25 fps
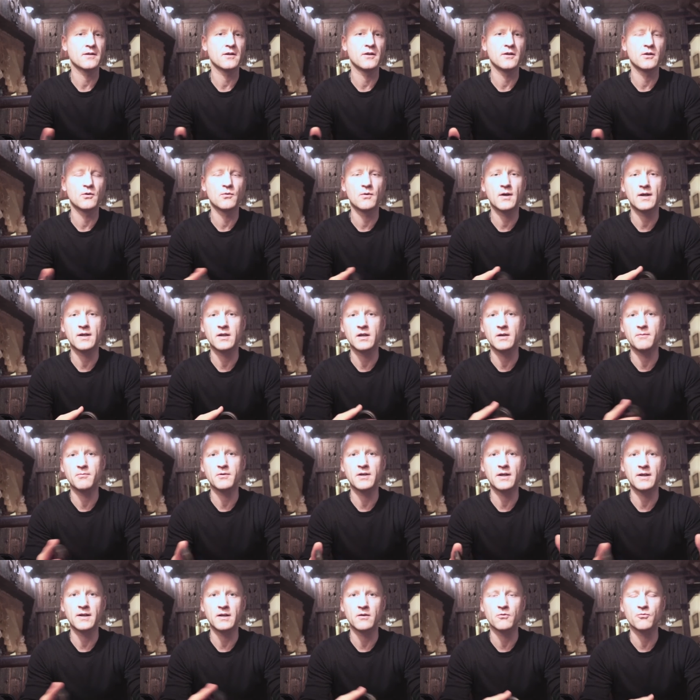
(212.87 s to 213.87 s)
I keep
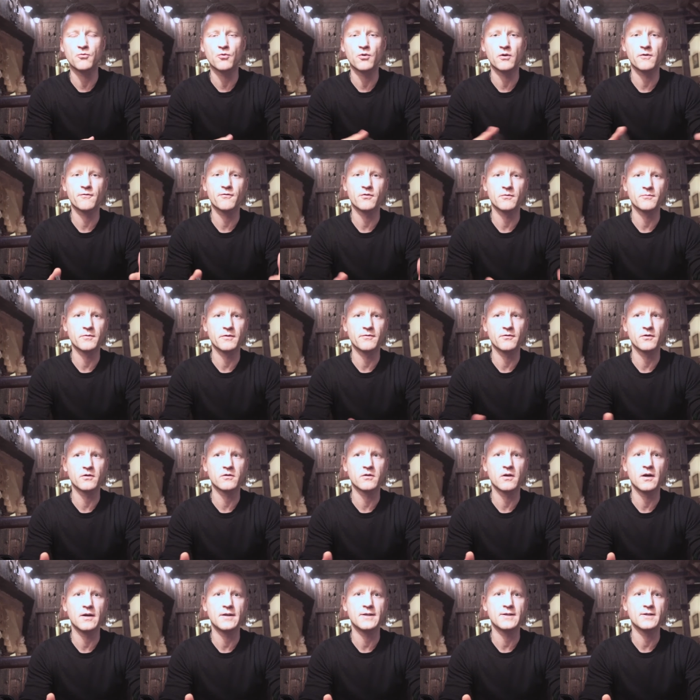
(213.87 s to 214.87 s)
getting work from different
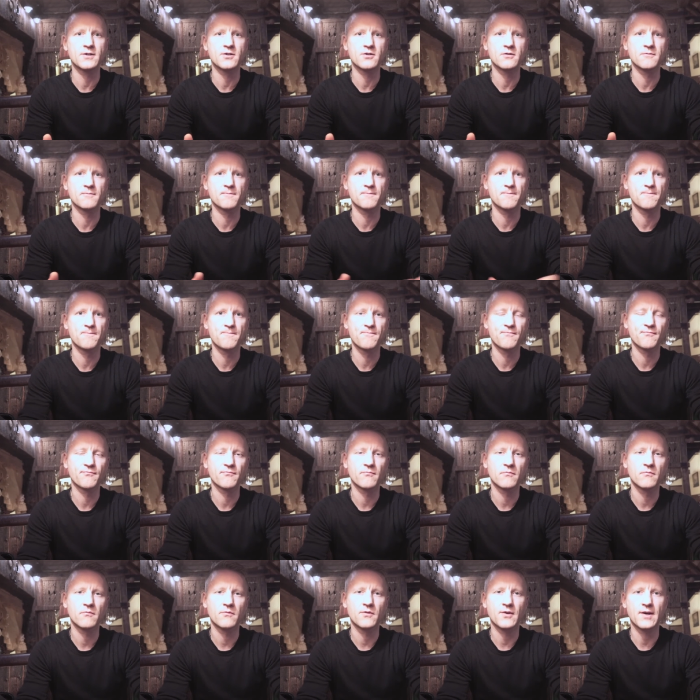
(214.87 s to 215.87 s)
clients
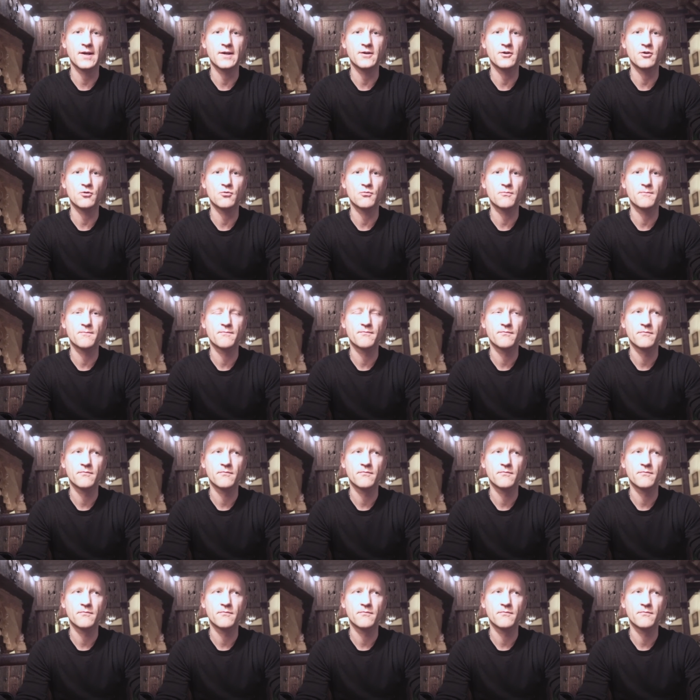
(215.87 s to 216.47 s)
that I do.